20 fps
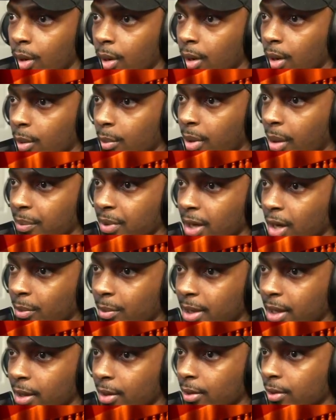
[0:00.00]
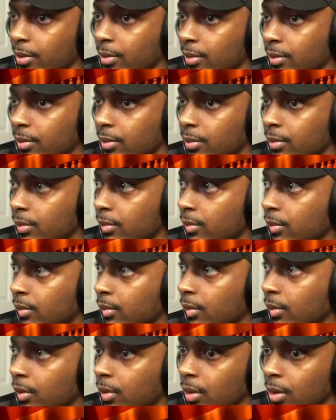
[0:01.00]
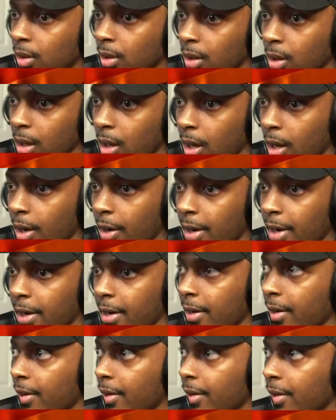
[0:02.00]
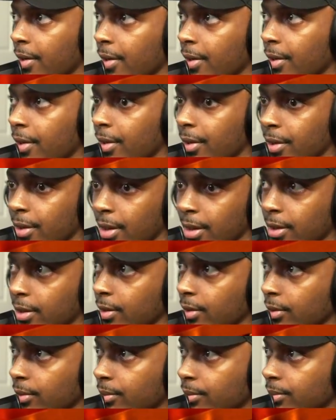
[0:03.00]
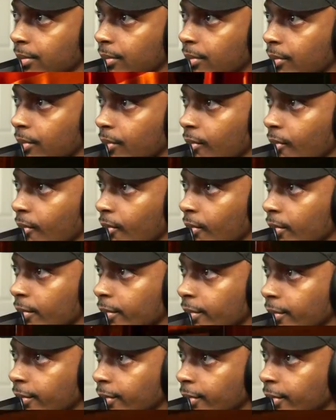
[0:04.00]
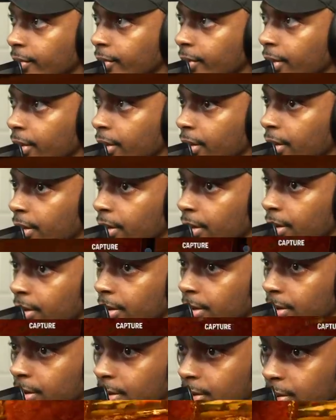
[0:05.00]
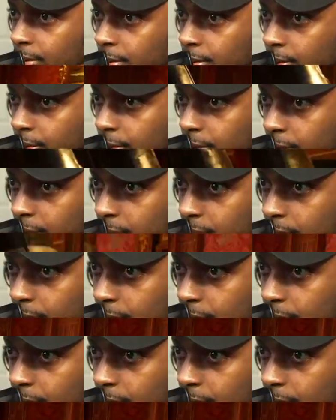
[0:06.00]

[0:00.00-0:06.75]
Puppy, help me out. All right. Thank you. Recon sweeping the sector.